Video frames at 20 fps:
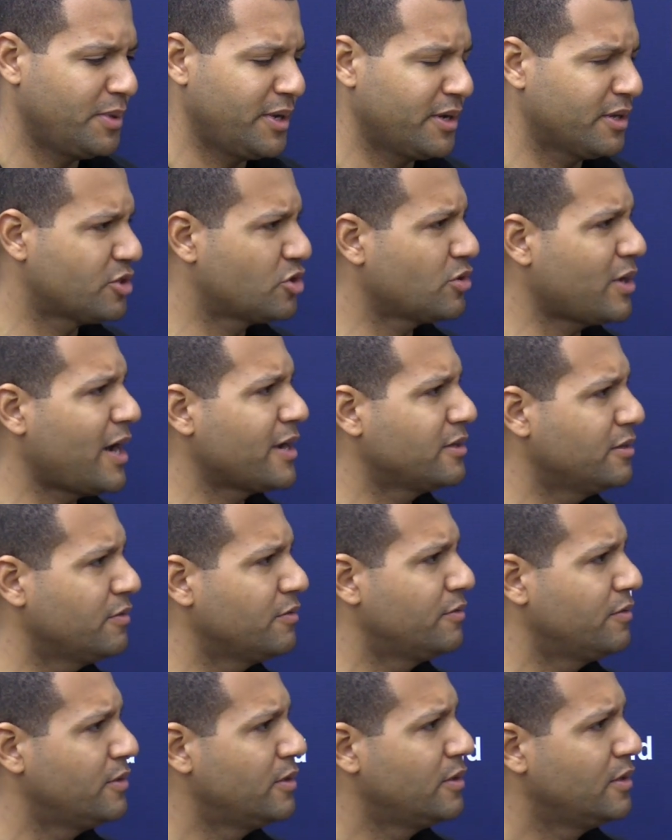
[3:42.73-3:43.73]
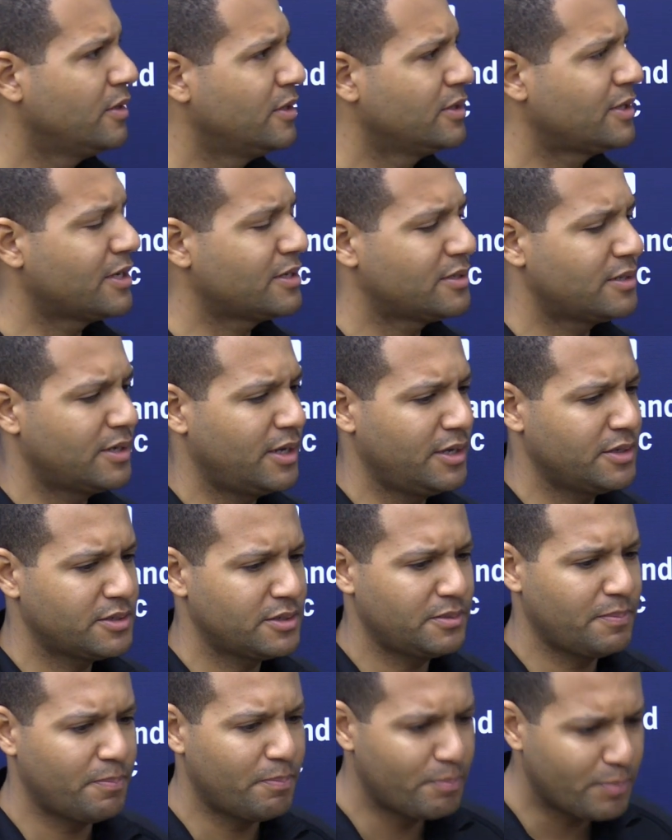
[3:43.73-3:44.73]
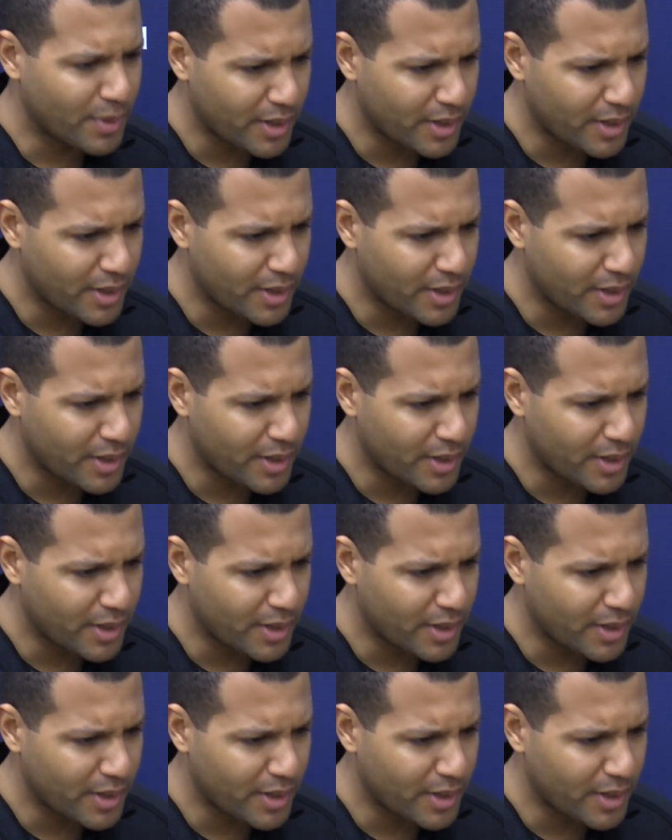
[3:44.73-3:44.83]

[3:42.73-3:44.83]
being an attractive destination.